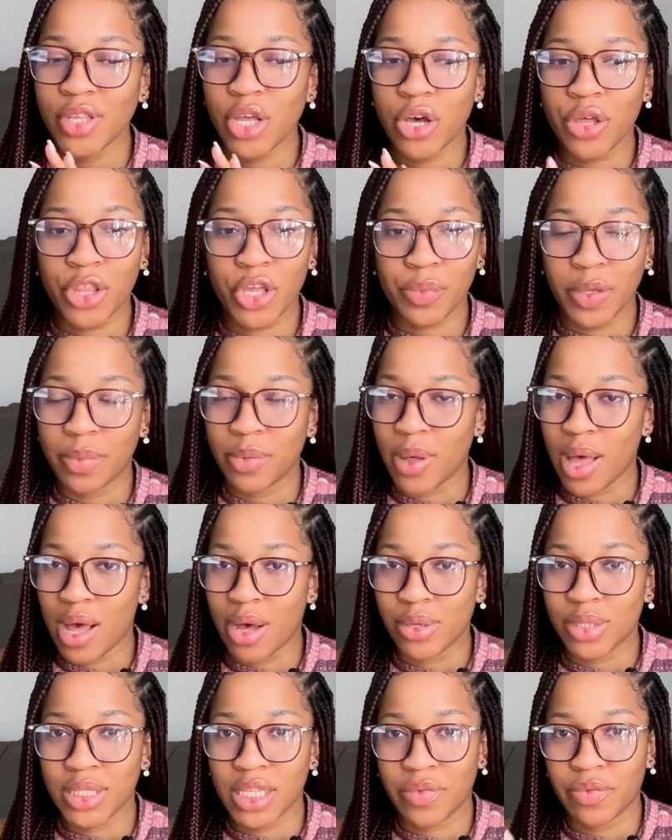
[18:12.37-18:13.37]
other people
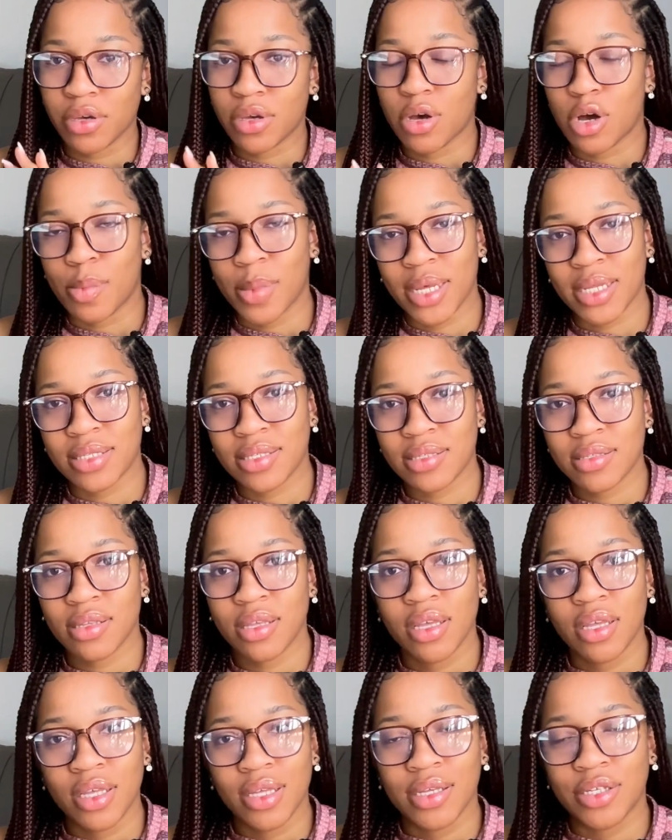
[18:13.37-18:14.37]
out. Leave a comment,
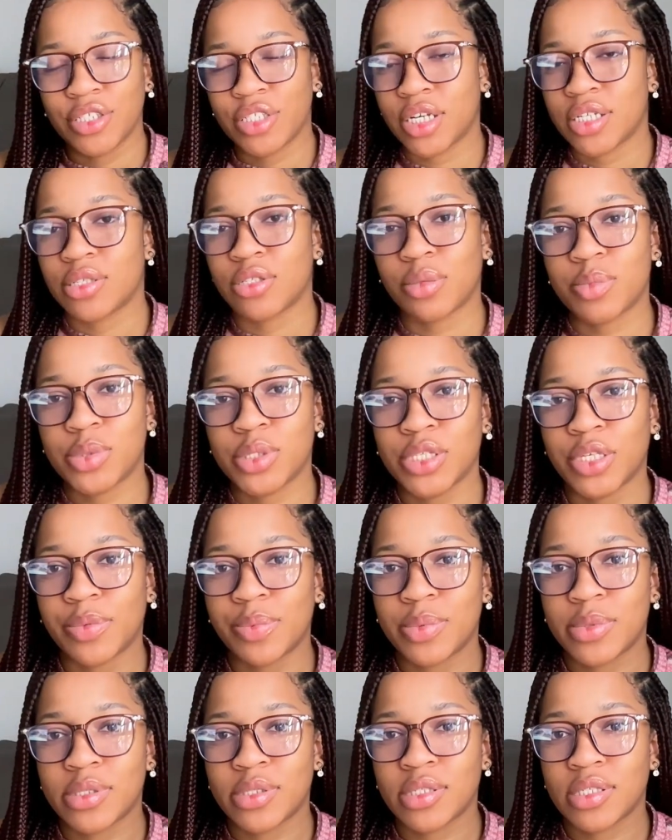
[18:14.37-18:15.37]
share some
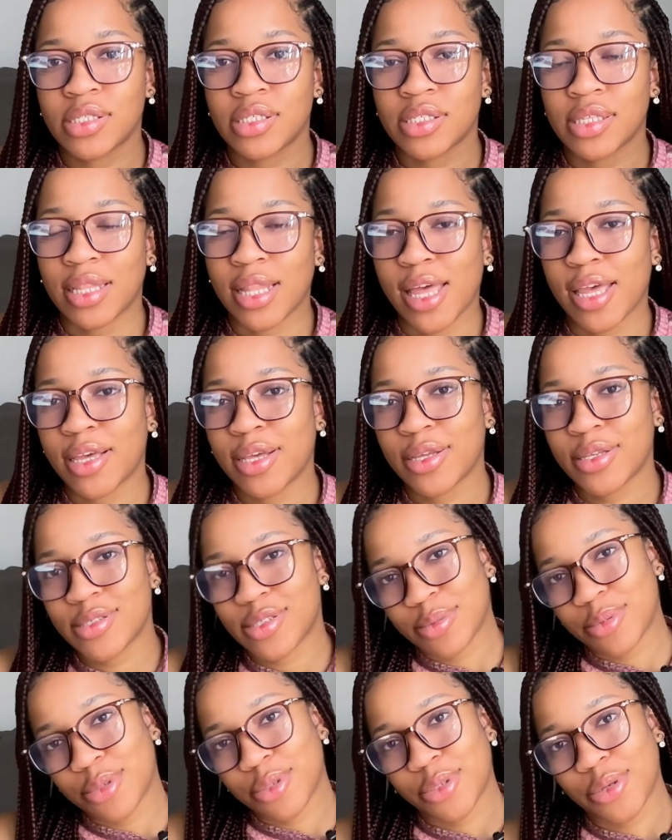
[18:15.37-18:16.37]
tips, like,
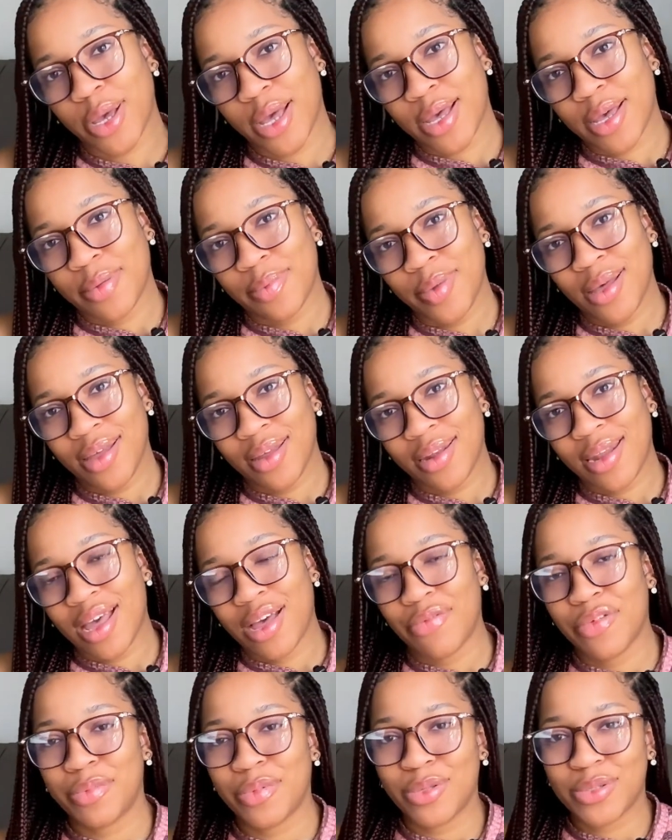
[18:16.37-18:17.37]
subscribe, and
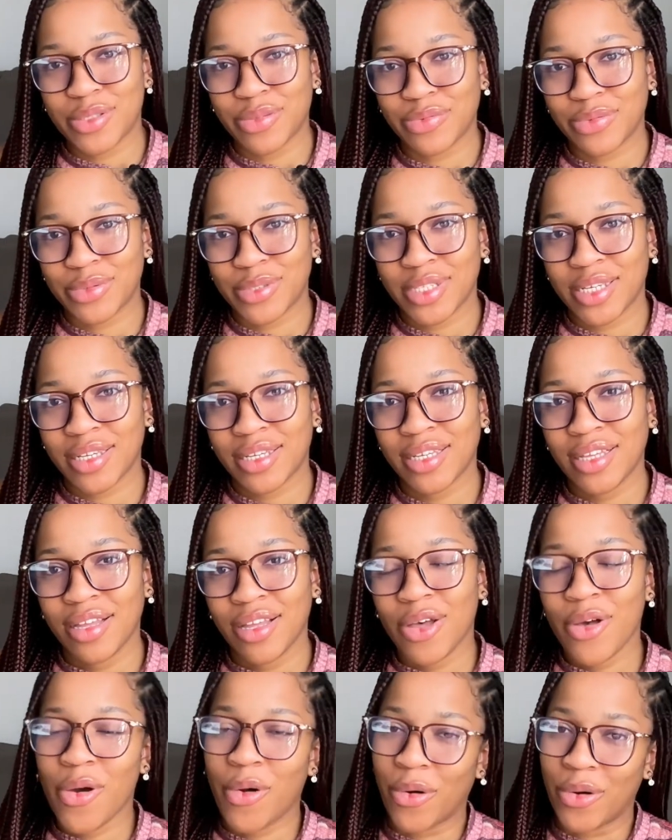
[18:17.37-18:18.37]
have a beautiful day.
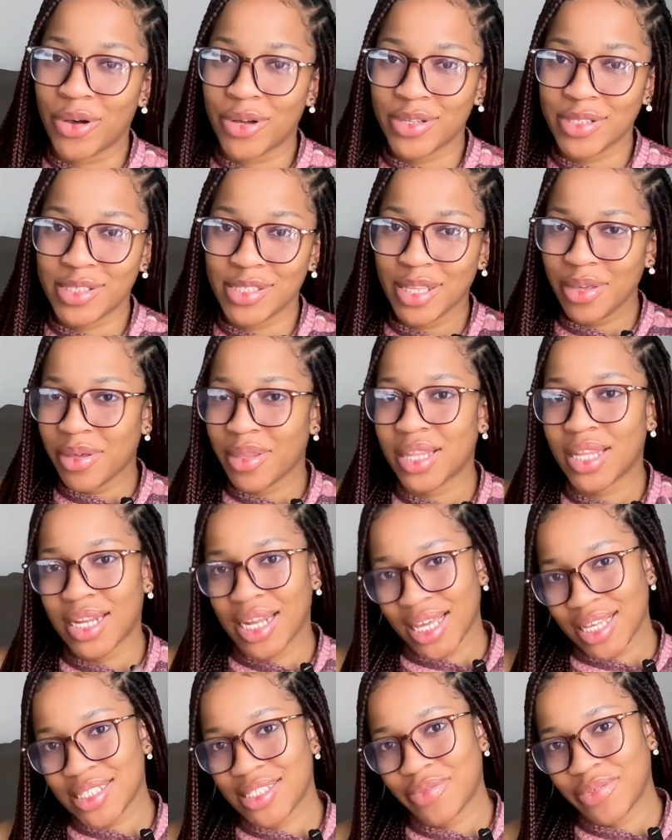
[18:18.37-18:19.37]
Or see you in the
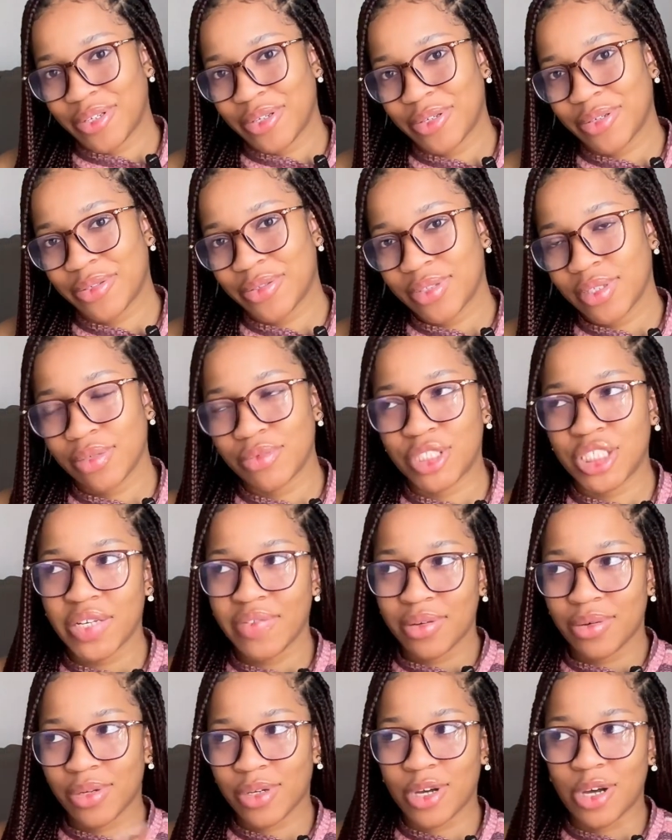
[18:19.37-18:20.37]
next video.
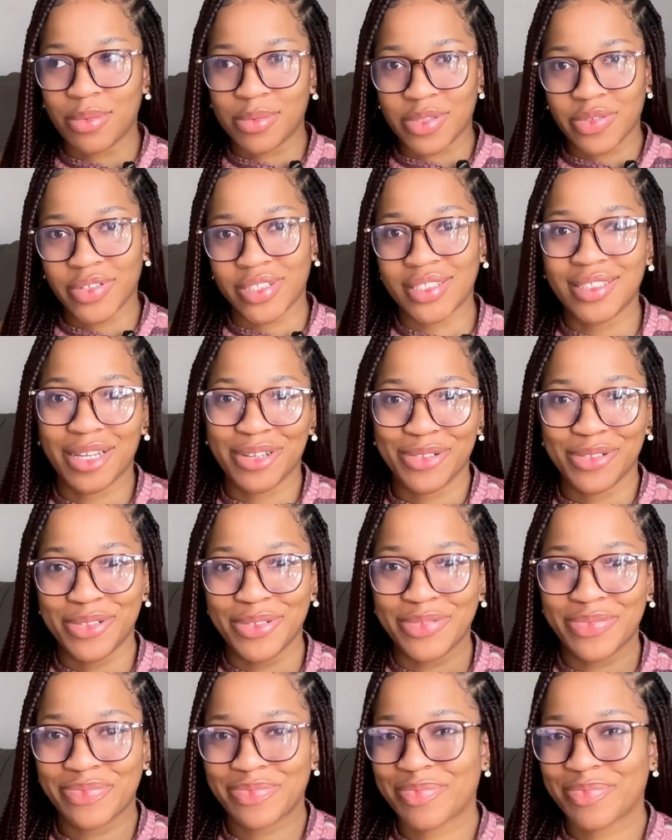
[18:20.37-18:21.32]
Whichever one comes first, I don't know.